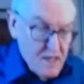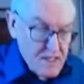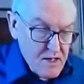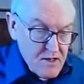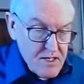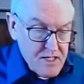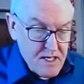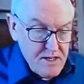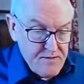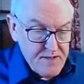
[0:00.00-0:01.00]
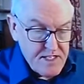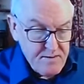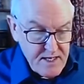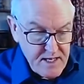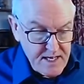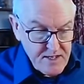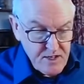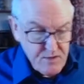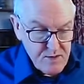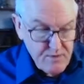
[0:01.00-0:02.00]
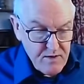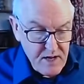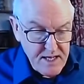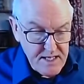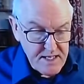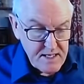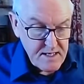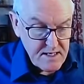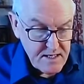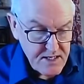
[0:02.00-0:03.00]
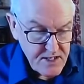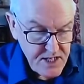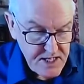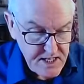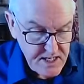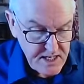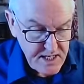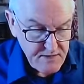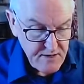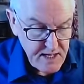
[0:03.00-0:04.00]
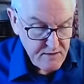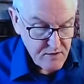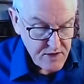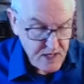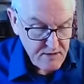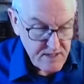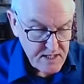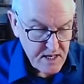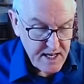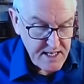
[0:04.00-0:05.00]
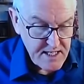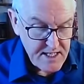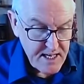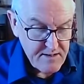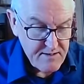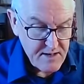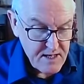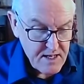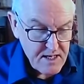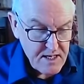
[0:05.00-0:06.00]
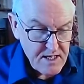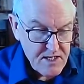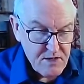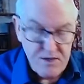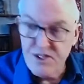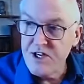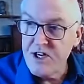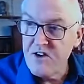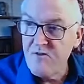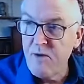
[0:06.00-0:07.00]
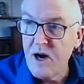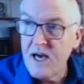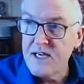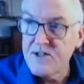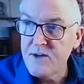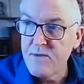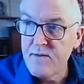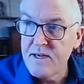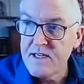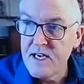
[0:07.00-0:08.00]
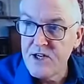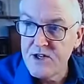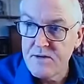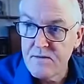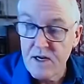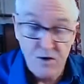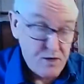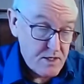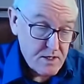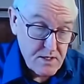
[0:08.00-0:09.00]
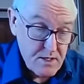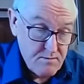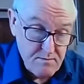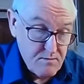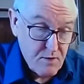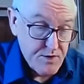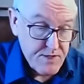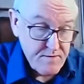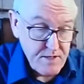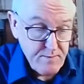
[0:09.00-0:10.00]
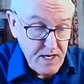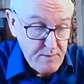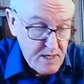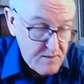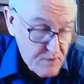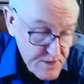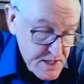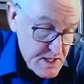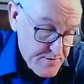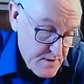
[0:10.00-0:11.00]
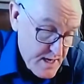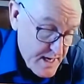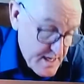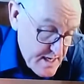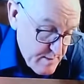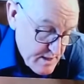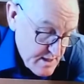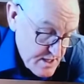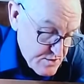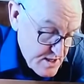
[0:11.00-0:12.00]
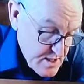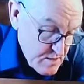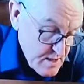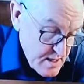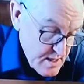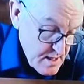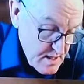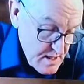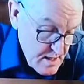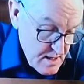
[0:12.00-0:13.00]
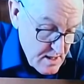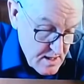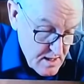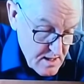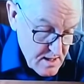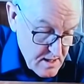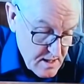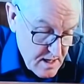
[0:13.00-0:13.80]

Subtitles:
As long as enough vitamin K2 is provided, the suggested D3 levels are entirely safe to achieve by supplementation, according to the authors of this paper. Now, of course, this is for academic interest only. I'm